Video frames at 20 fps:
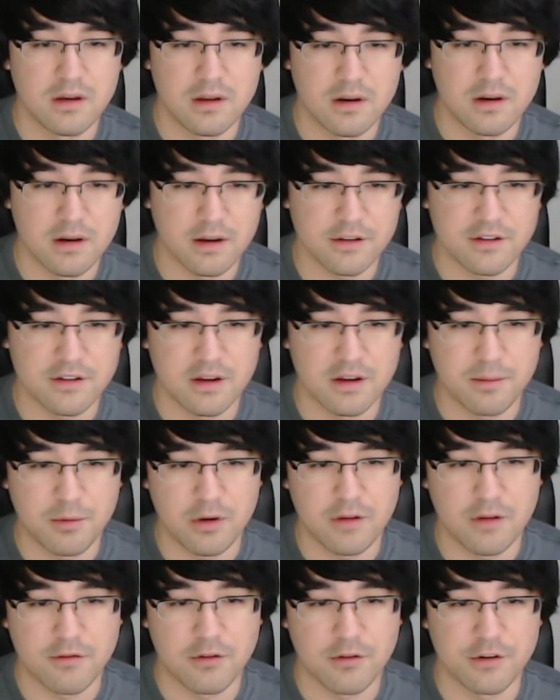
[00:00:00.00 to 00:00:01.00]
Next up,
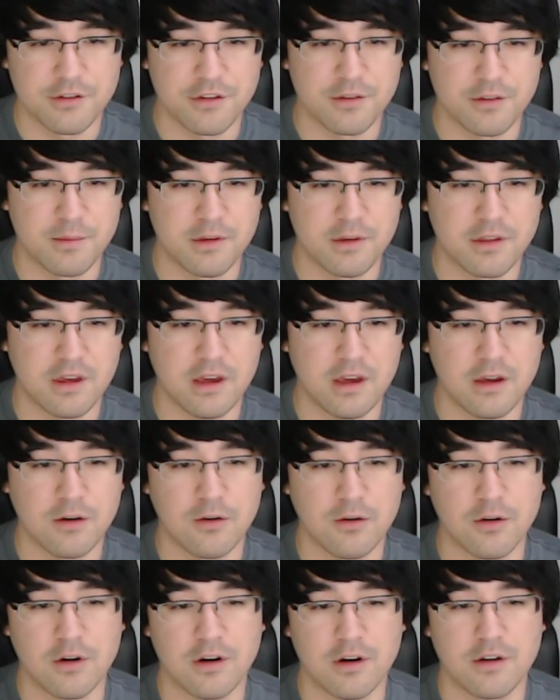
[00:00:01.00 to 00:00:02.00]
we have Crystal Smith
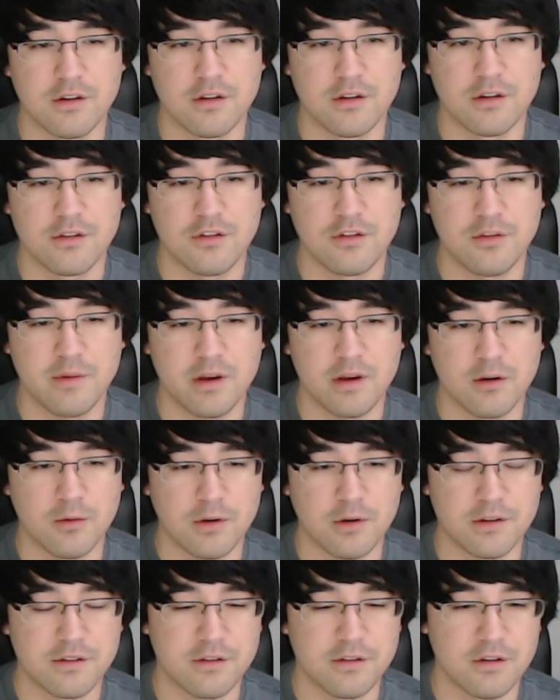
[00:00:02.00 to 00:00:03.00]
Kangor, 2 mana
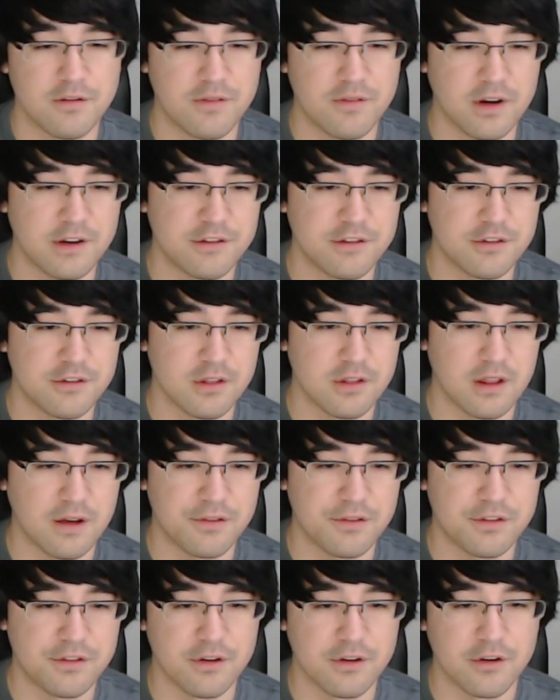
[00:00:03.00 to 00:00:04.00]
1/2 Divine Shield
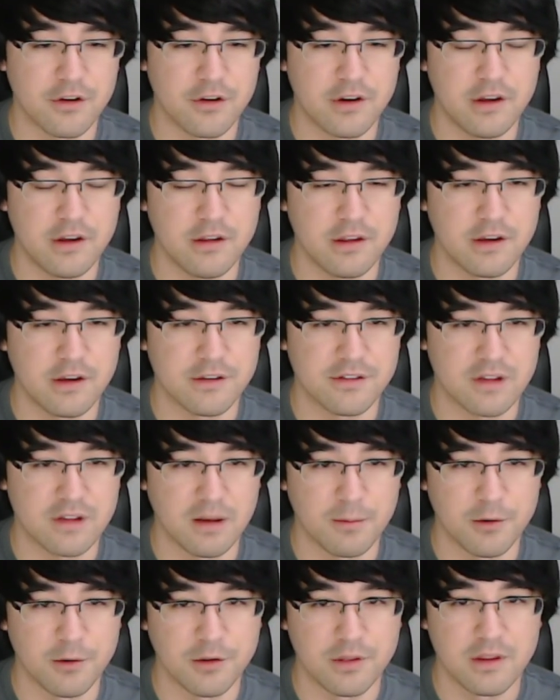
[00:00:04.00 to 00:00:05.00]
Lifesteal. Your healing is
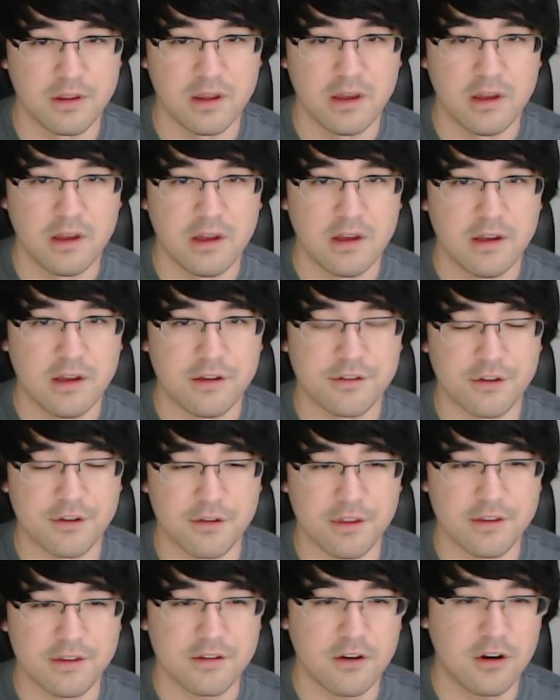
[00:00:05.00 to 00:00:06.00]
doubled. So
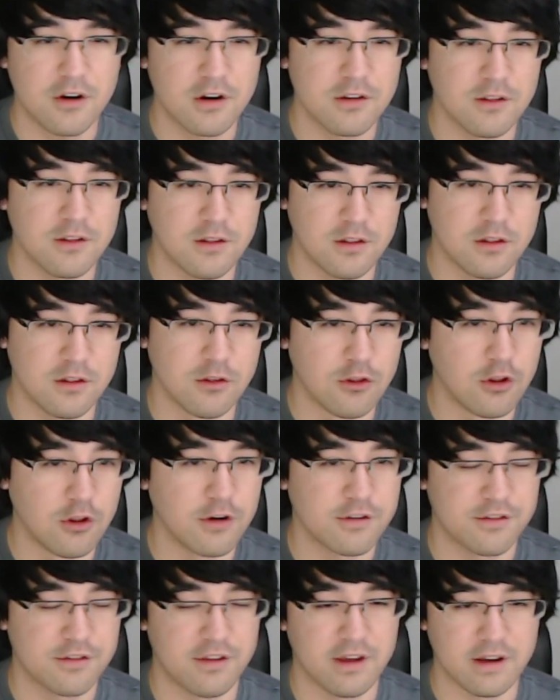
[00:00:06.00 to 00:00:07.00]
this card
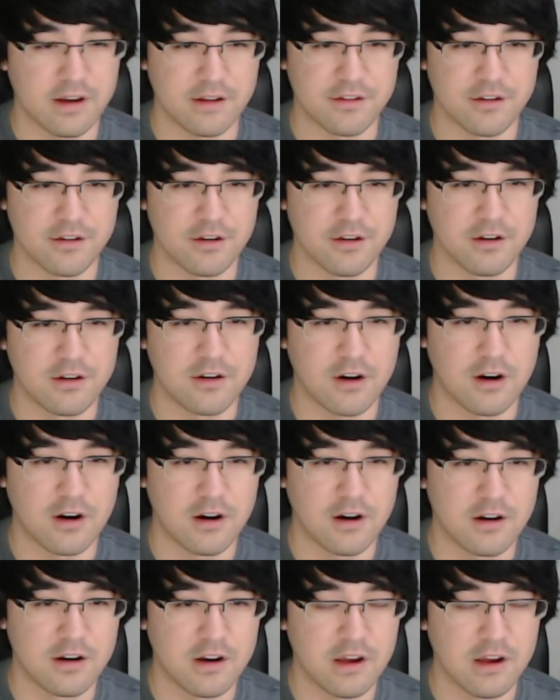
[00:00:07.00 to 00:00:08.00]
looks like it's a good
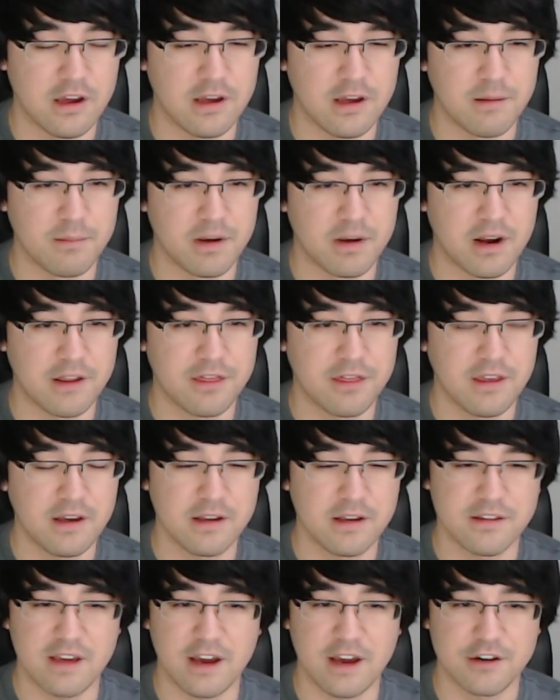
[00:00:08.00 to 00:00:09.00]
card, but I think
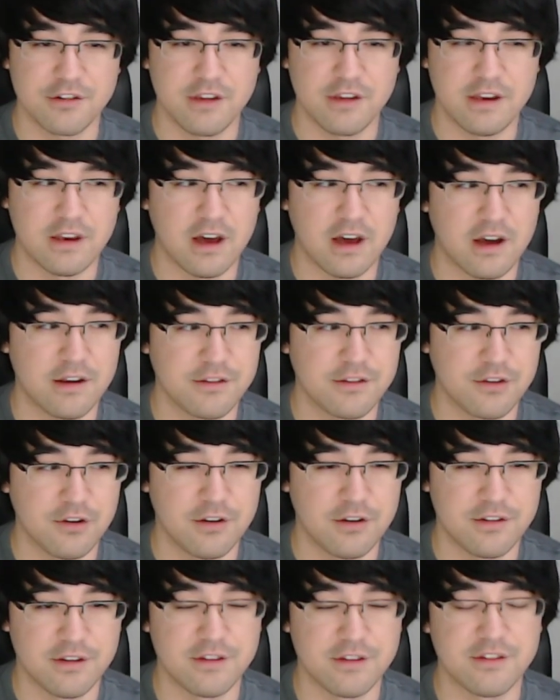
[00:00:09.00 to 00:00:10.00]
it's actually not as good
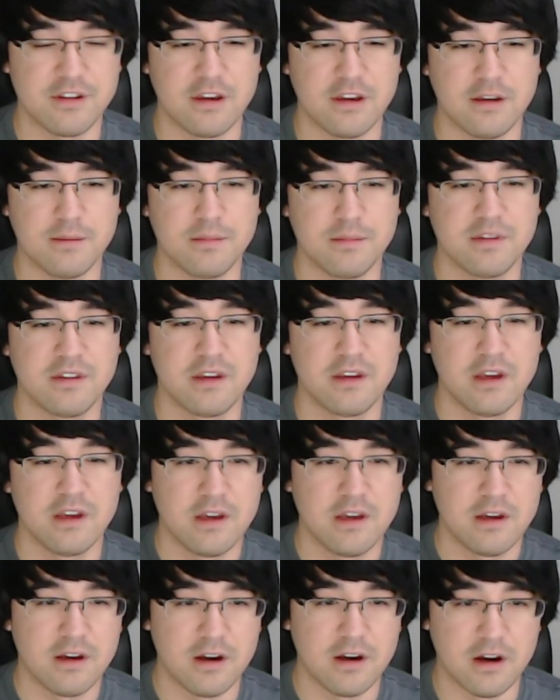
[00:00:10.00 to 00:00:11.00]
as it seems.
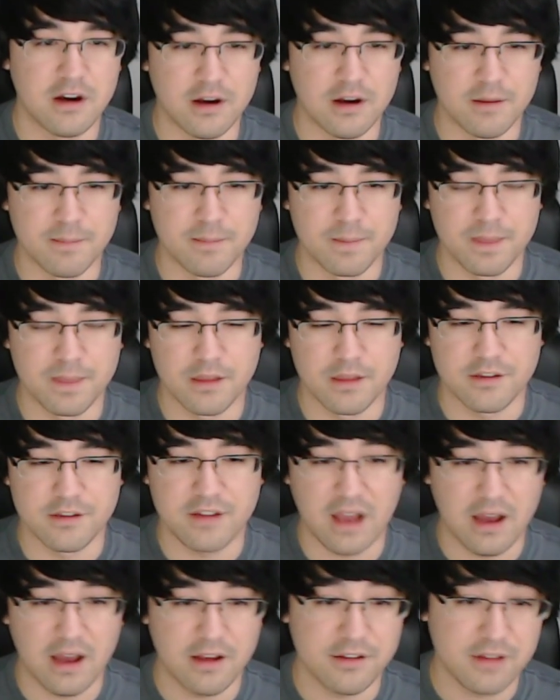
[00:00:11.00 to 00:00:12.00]
The
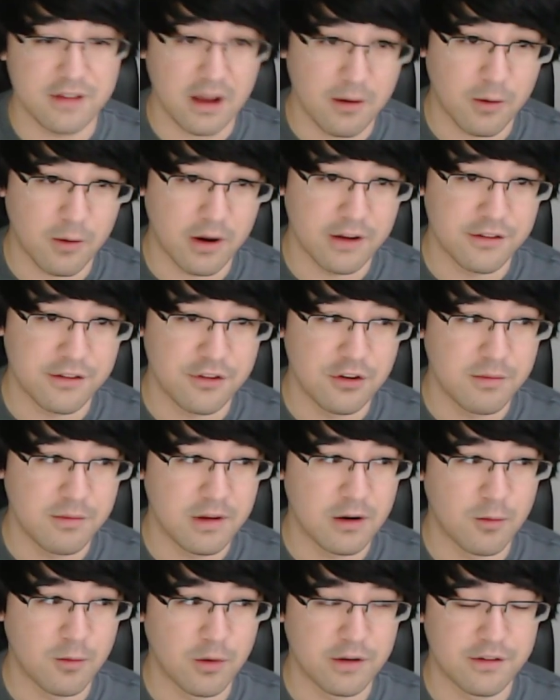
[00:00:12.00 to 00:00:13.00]
stat wise, 2
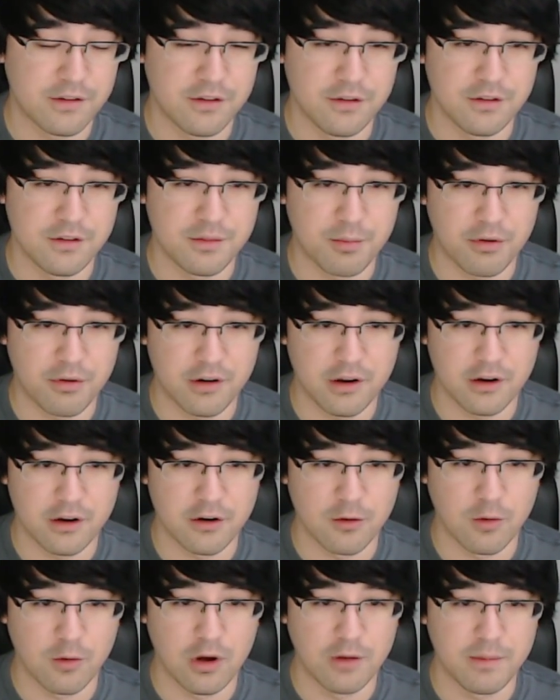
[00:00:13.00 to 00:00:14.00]
mana 1/2 is pretty
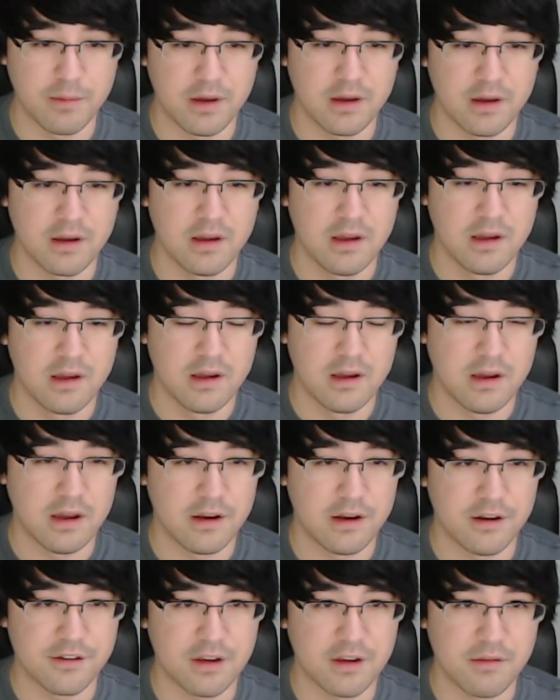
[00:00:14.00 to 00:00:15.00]
underwhelming. It
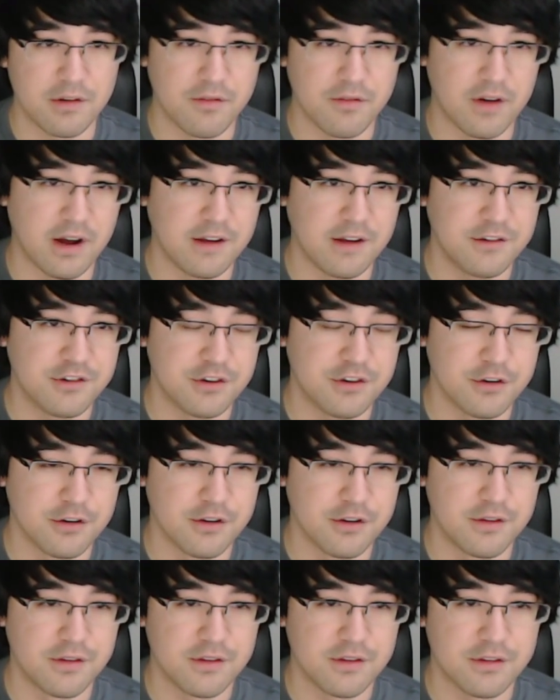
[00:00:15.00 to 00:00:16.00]
does have Divine
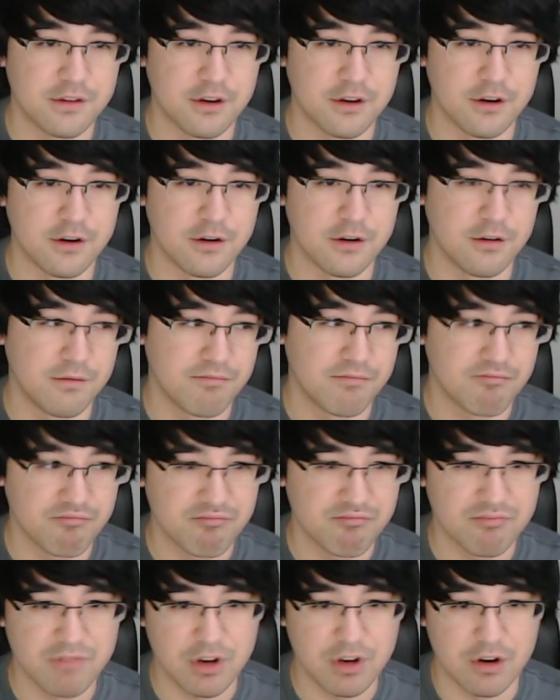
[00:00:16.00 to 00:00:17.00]
Shield, so
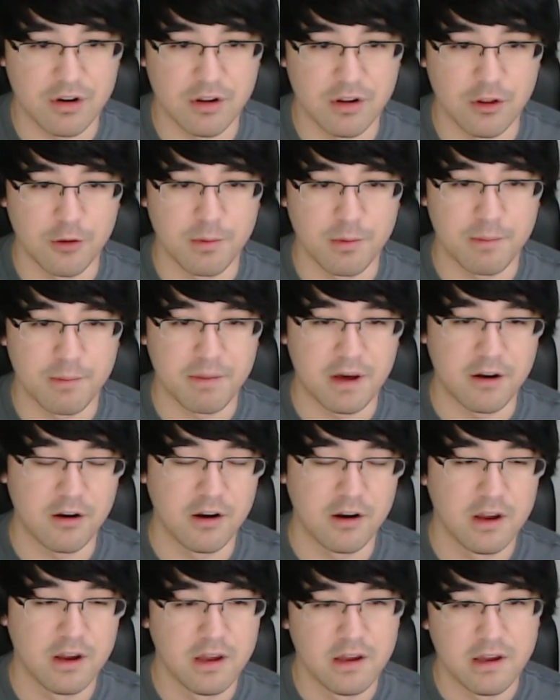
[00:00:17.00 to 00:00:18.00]
a little bit
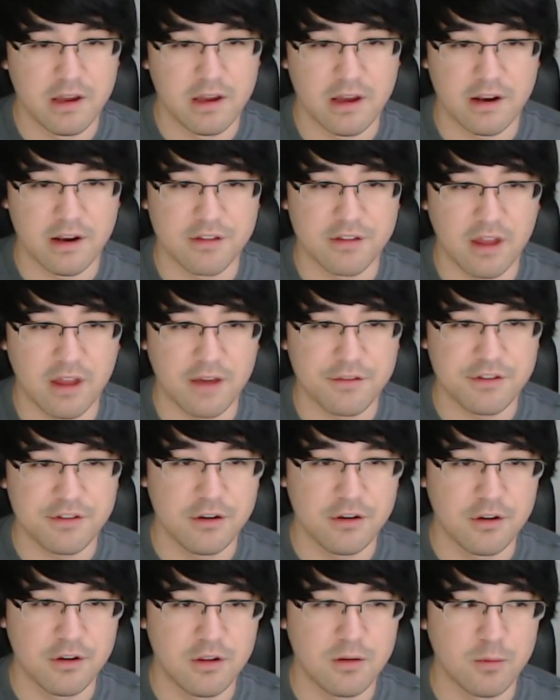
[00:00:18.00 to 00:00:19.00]
better. It has
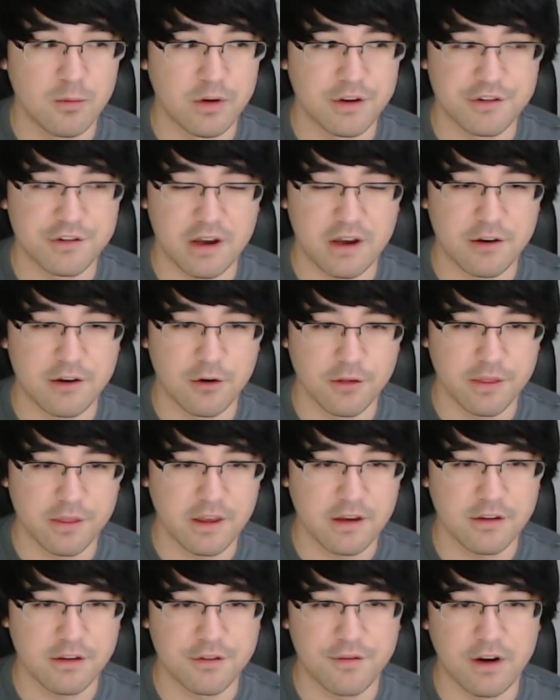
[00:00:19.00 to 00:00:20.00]
Lifesteal, which I don't
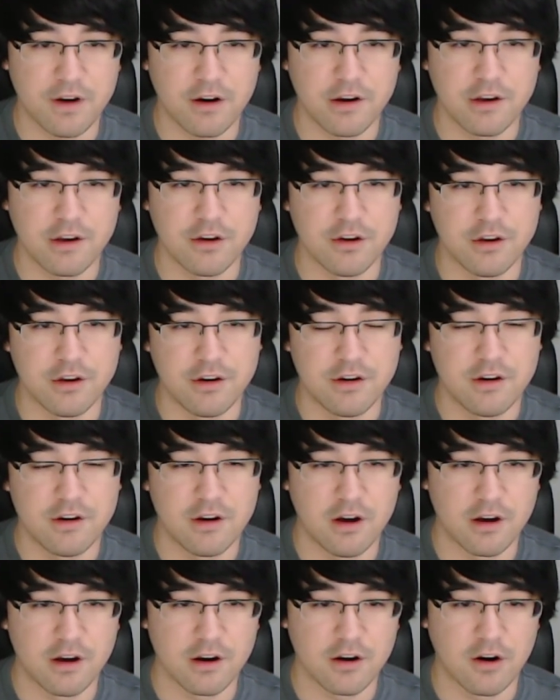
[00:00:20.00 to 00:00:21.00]
think is very good
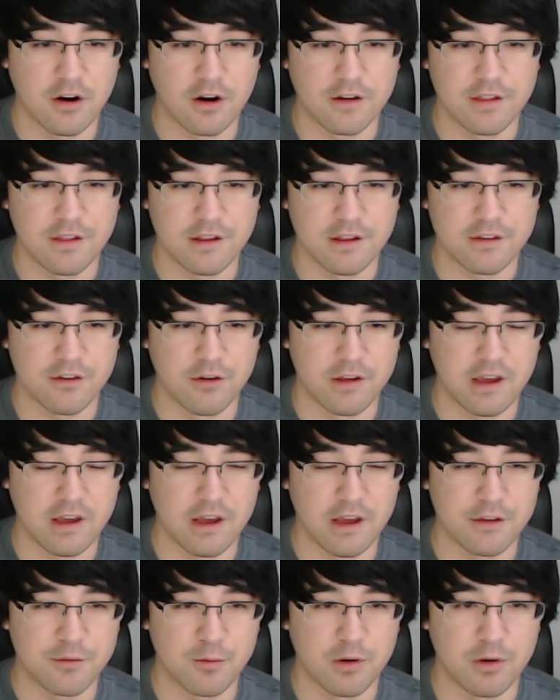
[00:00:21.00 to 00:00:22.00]
on a card that's only
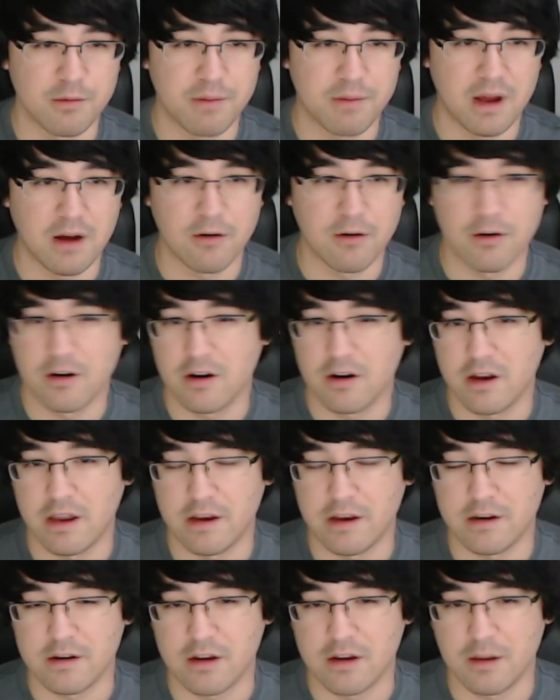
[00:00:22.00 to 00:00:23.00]
has 1 power
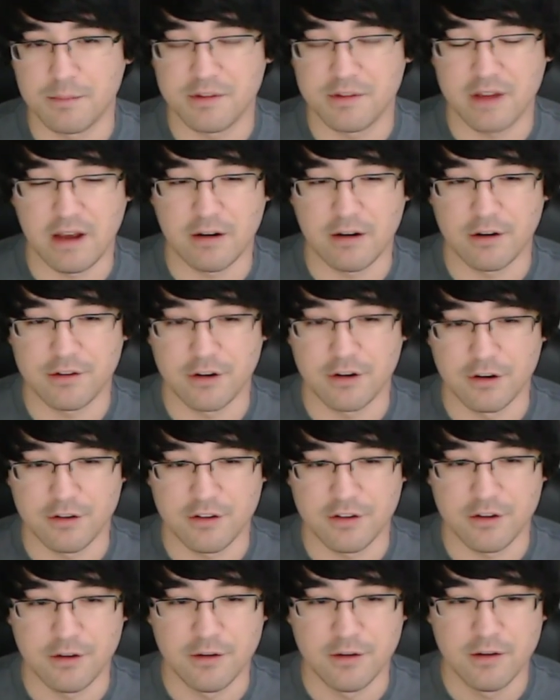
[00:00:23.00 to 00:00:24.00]
and comes down on turn
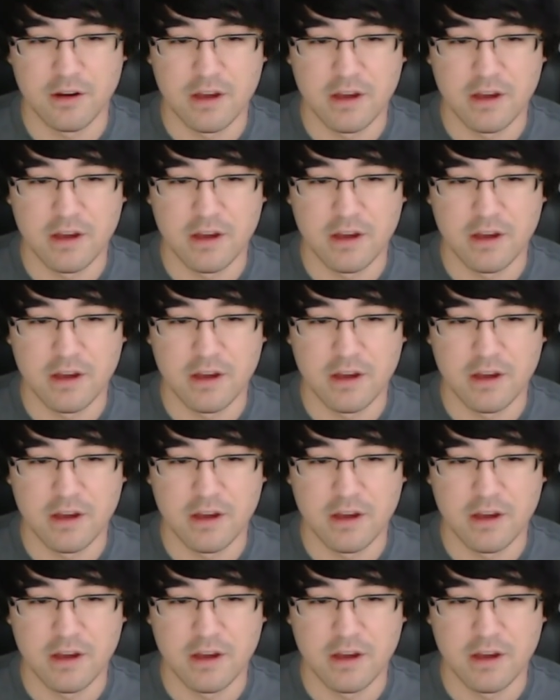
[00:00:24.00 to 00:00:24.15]
2.